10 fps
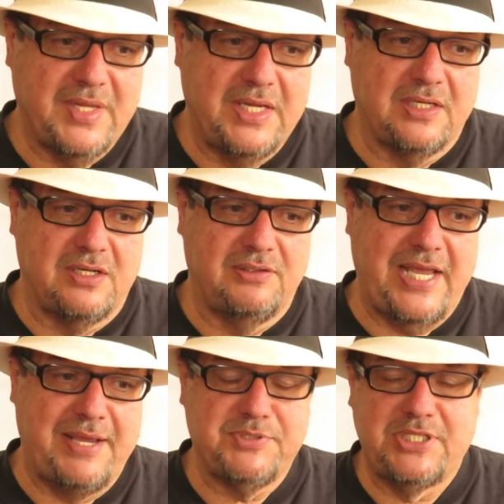It
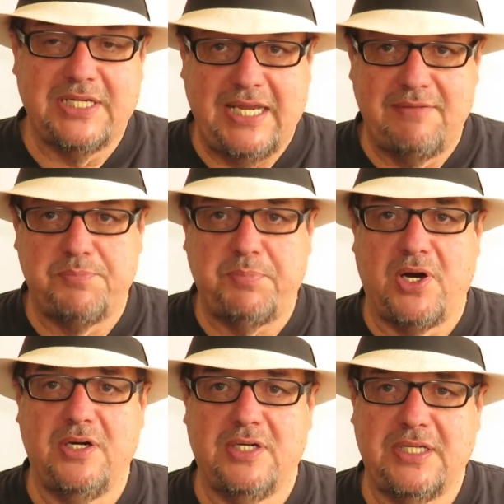collapsed, it came
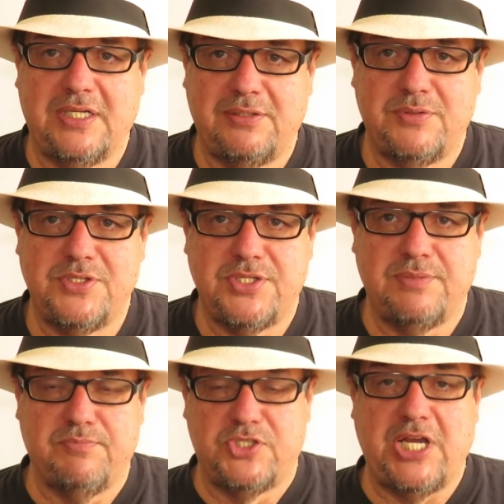apart, and it
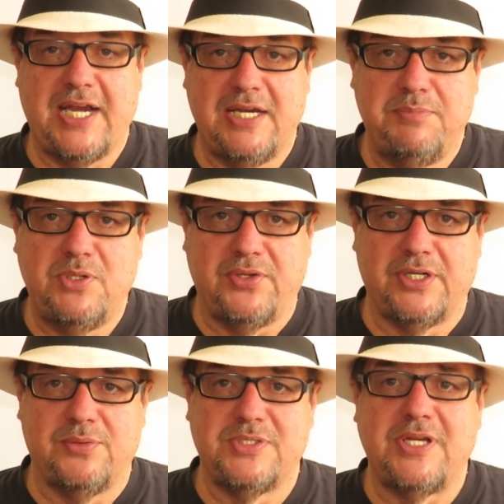was a shoddy
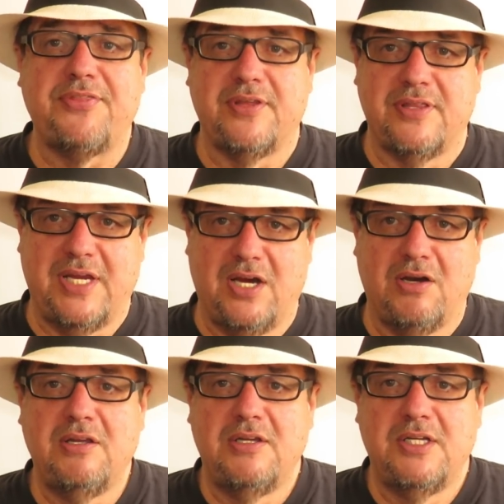building. There was nothing
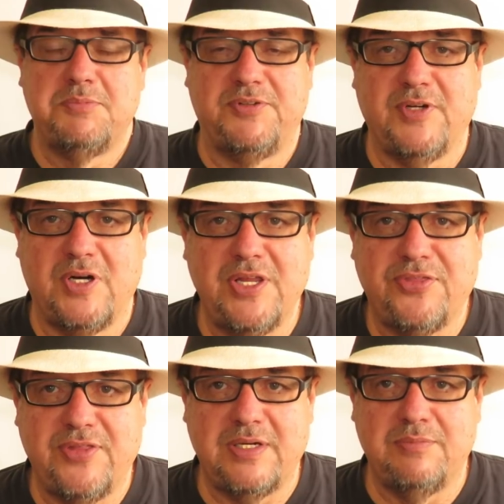there but very
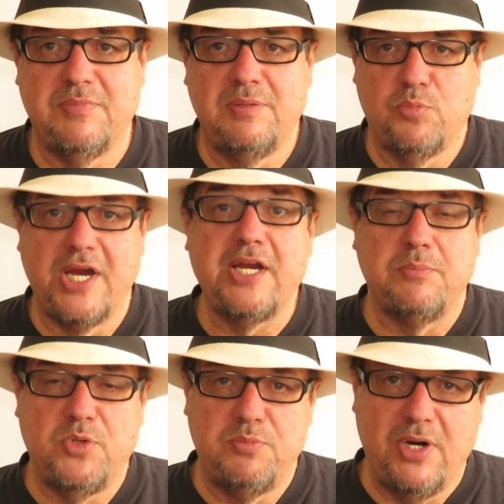thin,
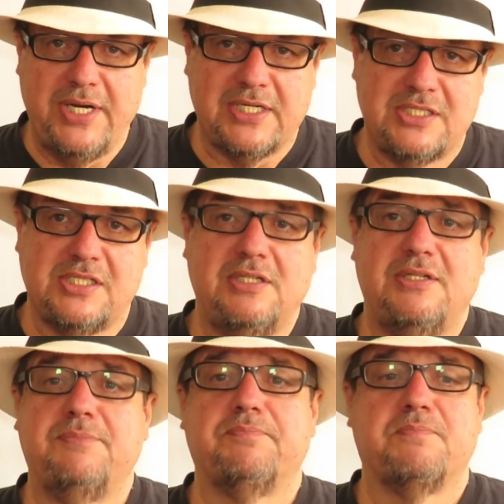breakable bricks.
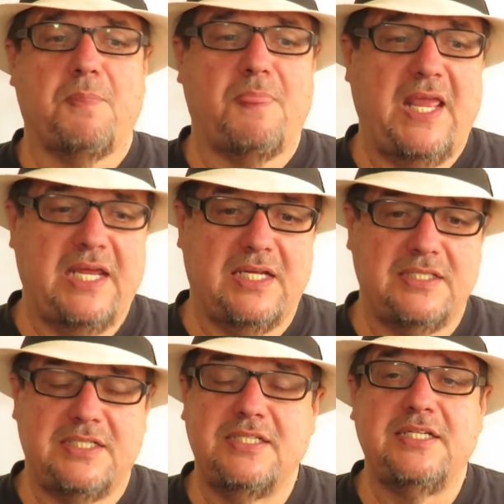And
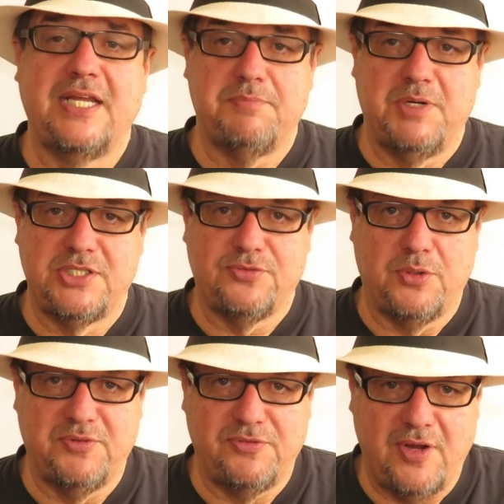it didn't take much for
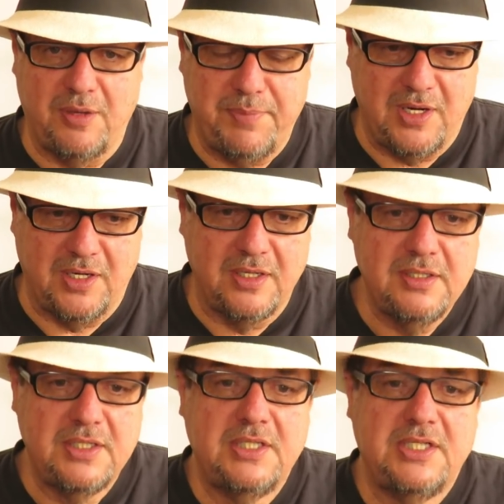them to fall apart.
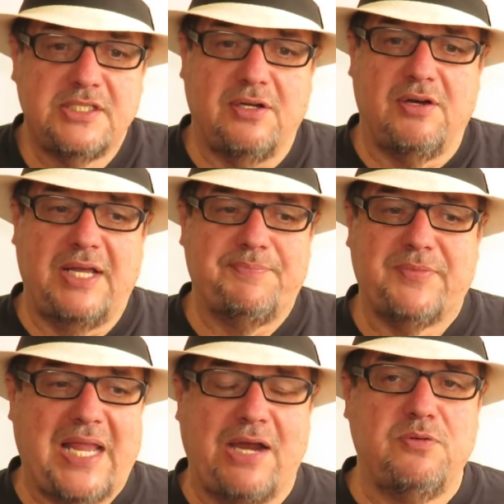So
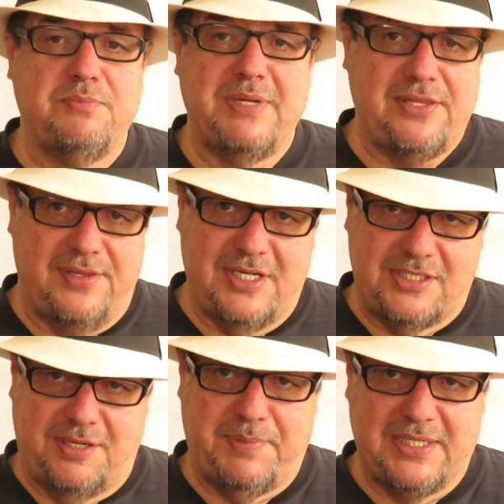I don't make
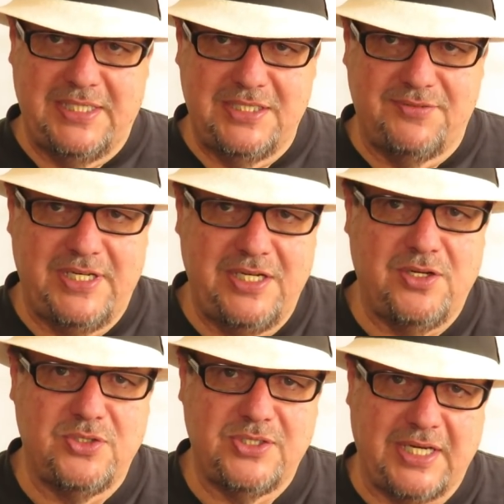things up on these
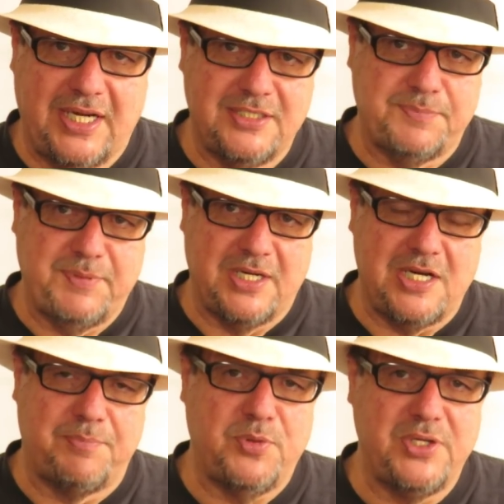videos, and I spent a
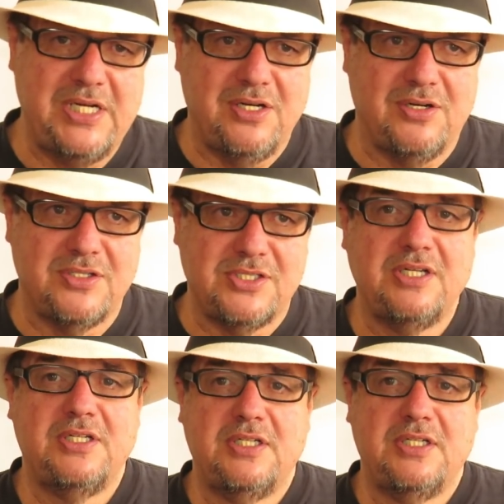couple years